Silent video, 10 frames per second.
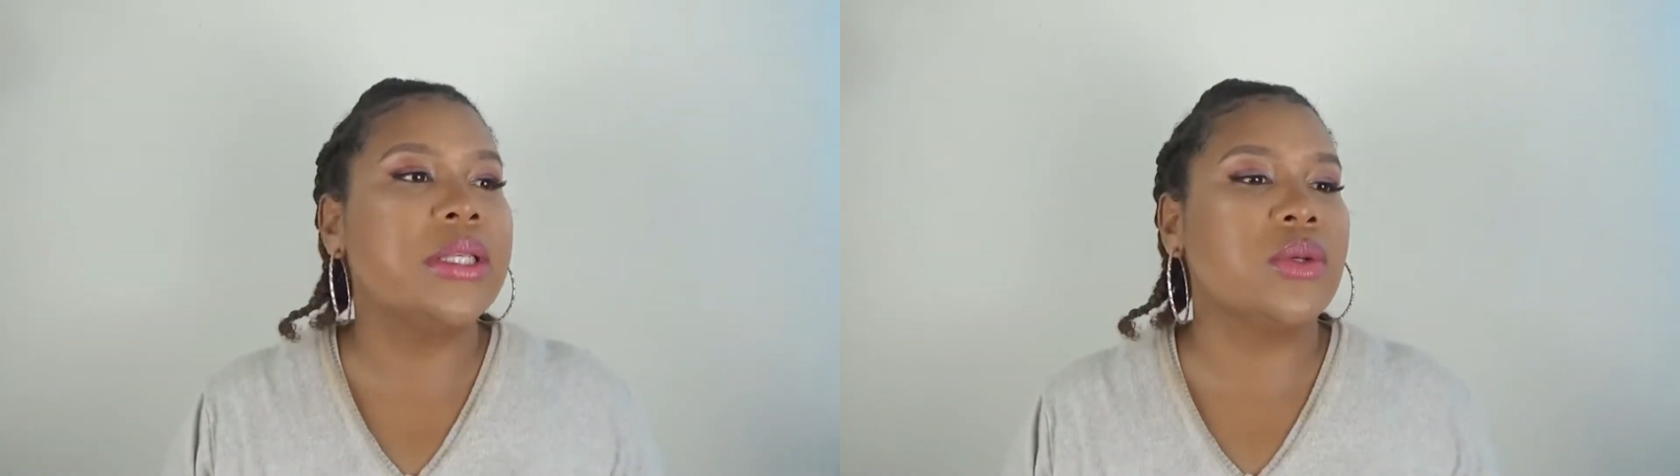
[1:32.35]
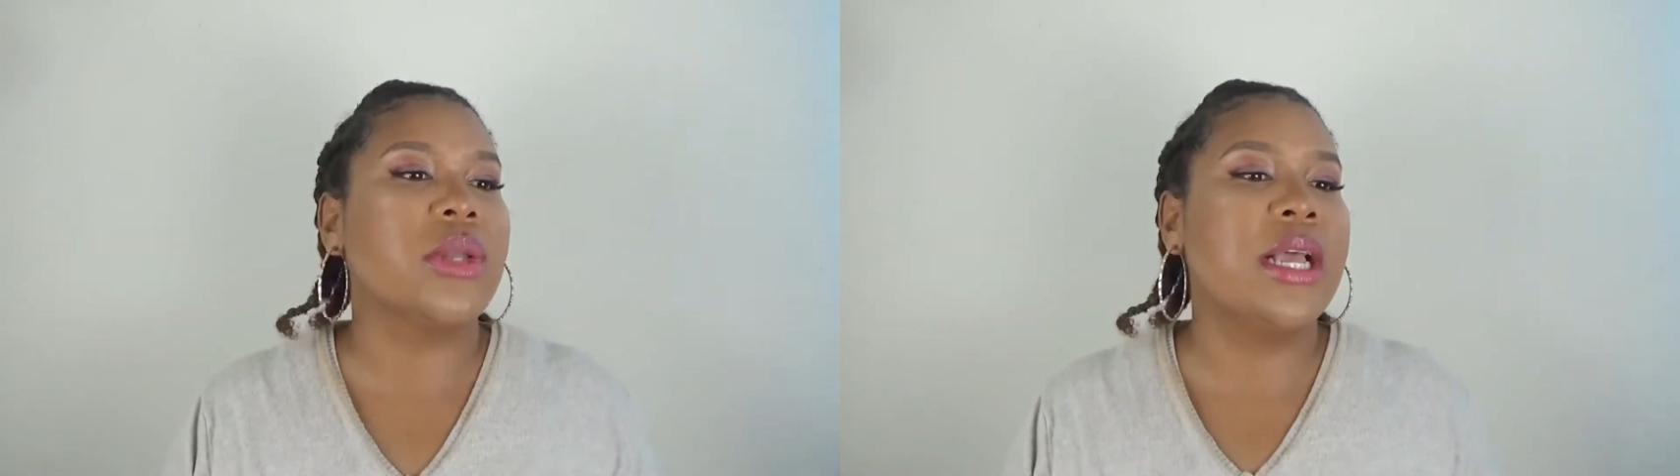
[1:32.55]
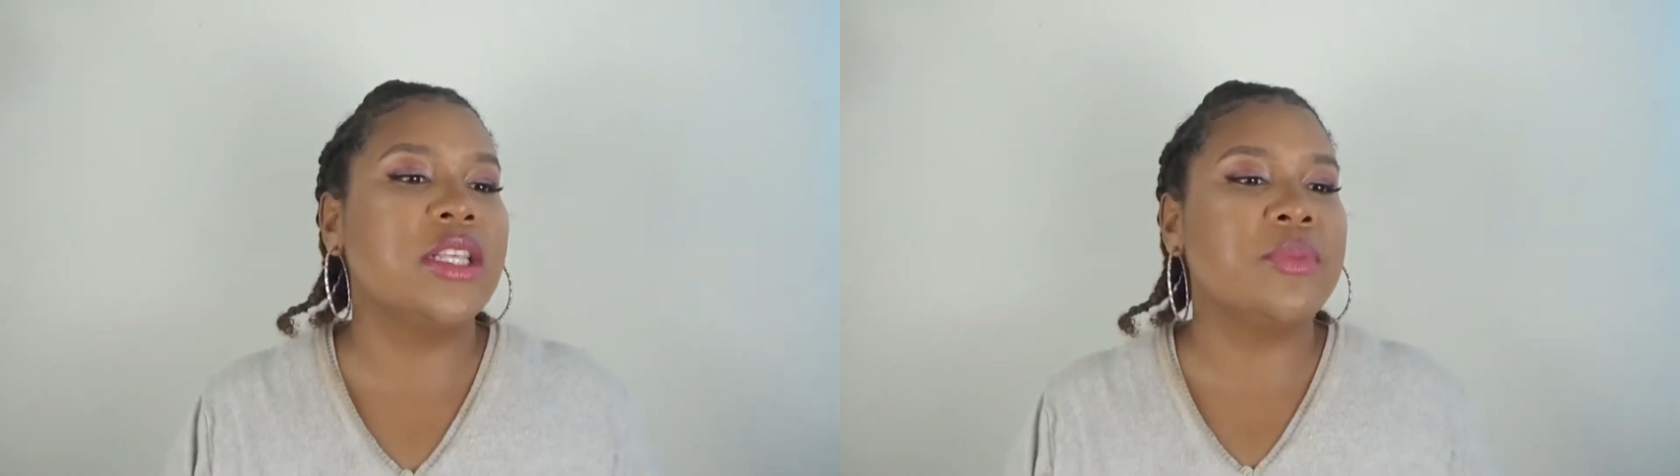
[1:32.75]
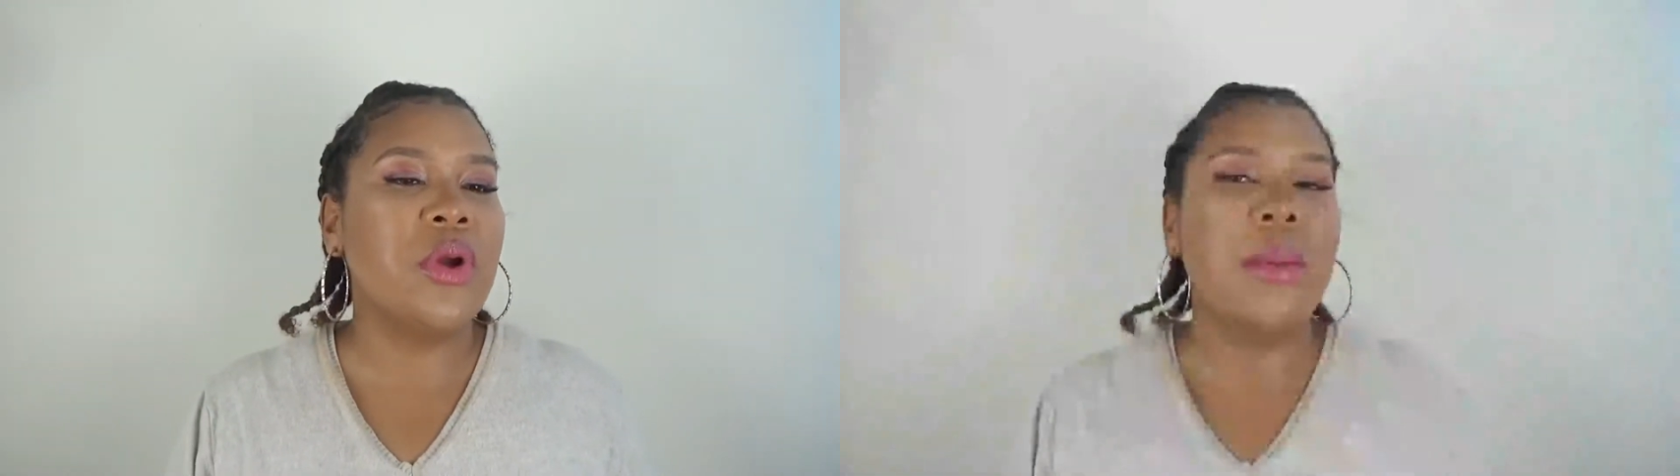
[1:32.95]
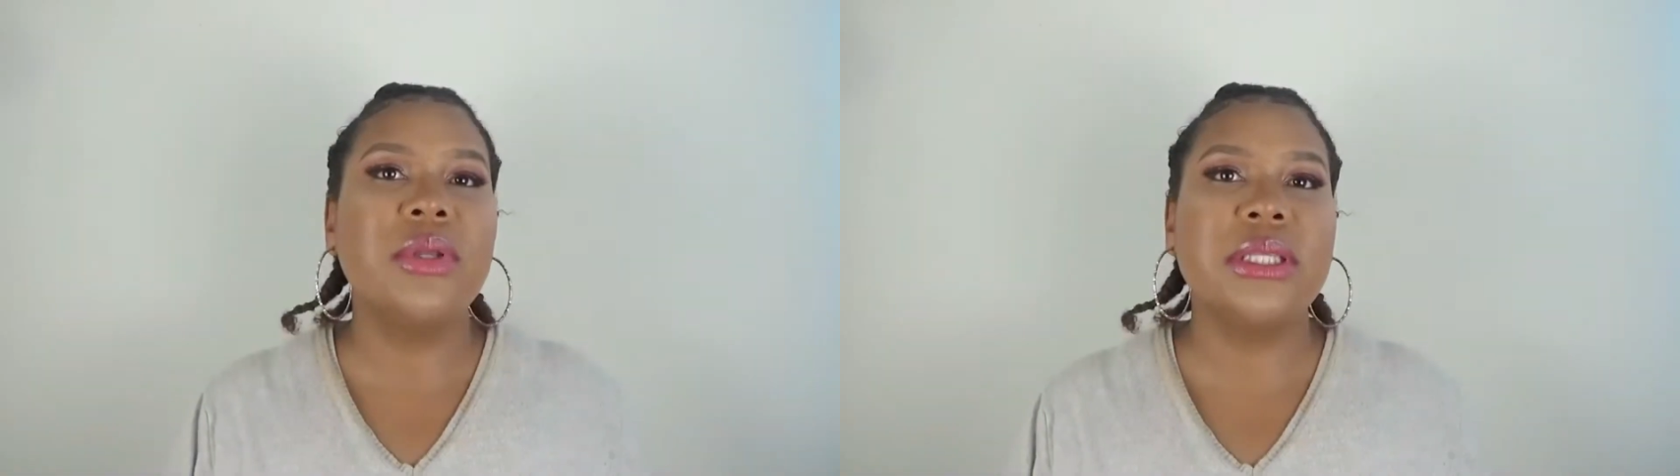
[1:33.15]
So that's
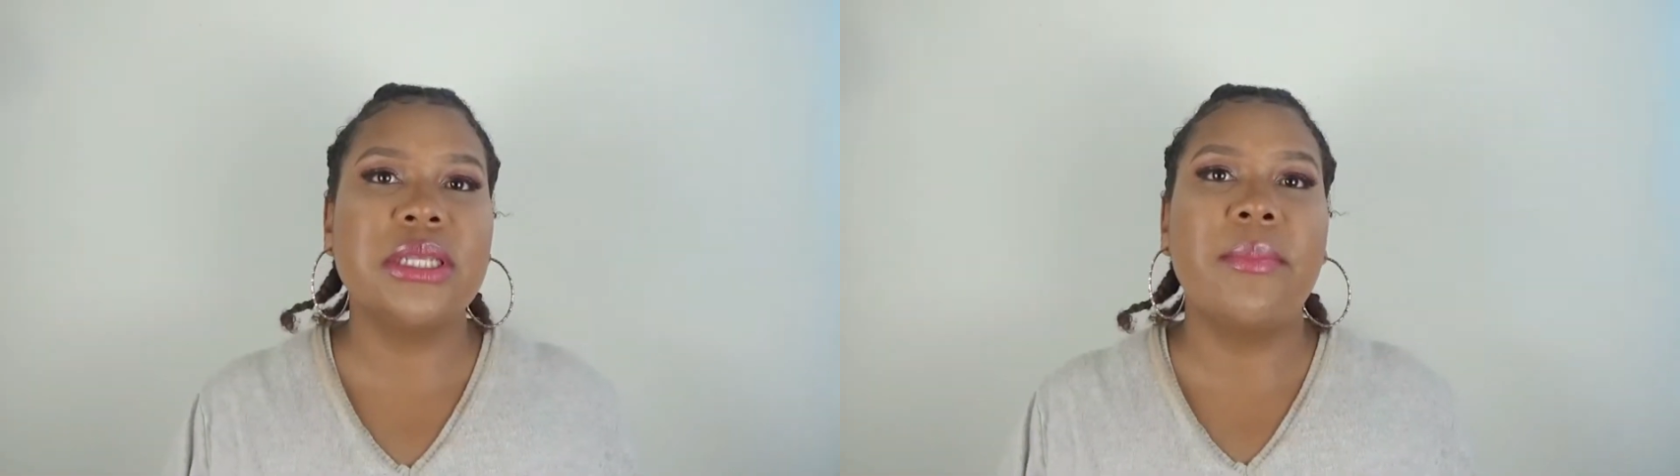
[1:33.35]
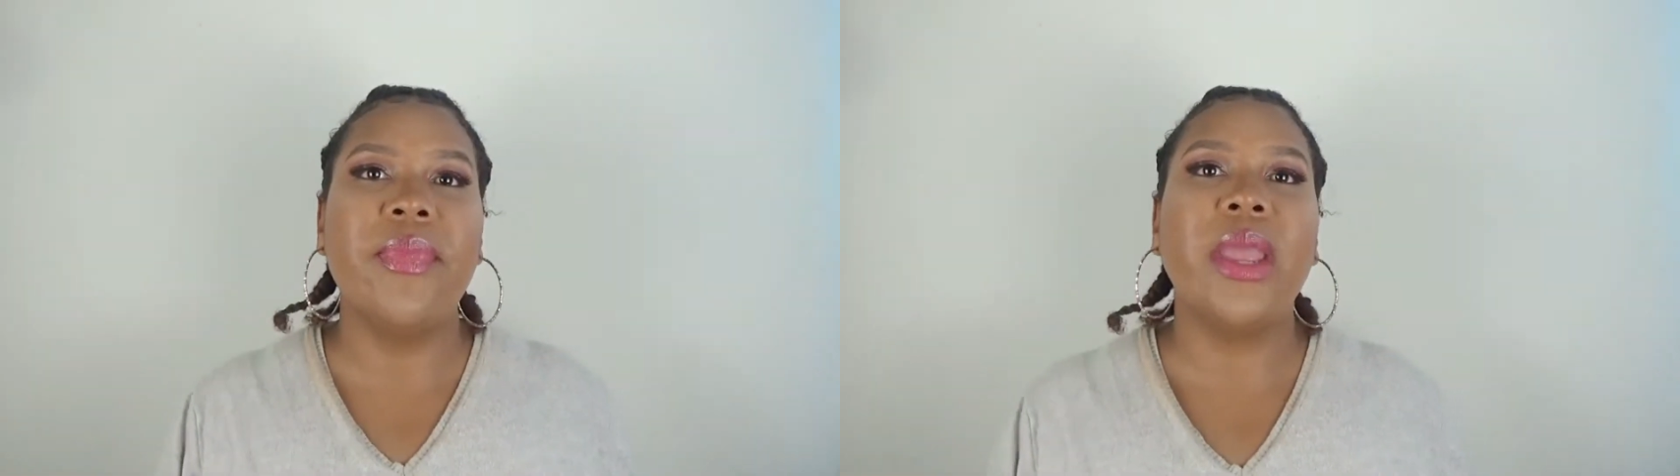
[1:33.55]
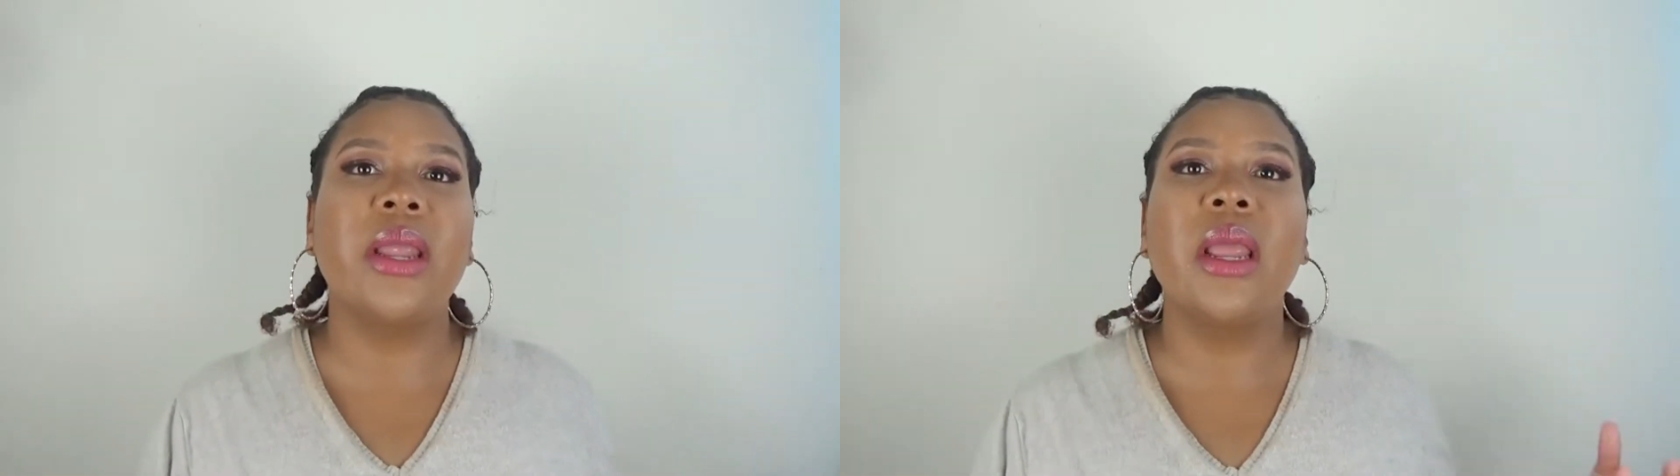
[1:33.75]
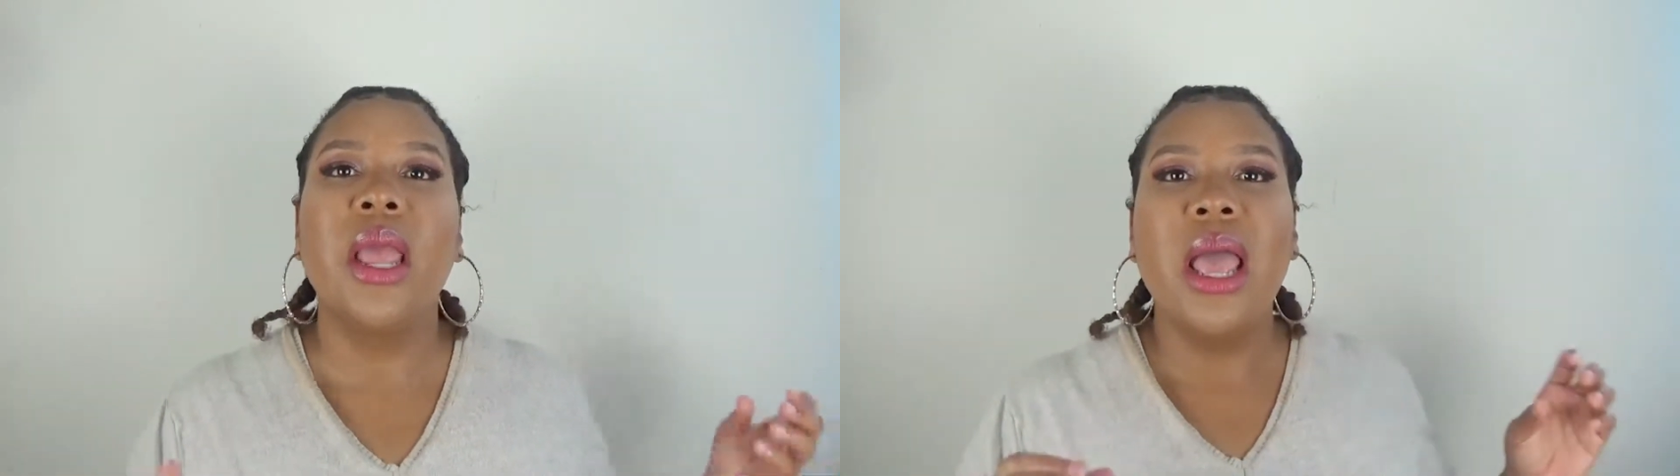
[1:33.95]
probably something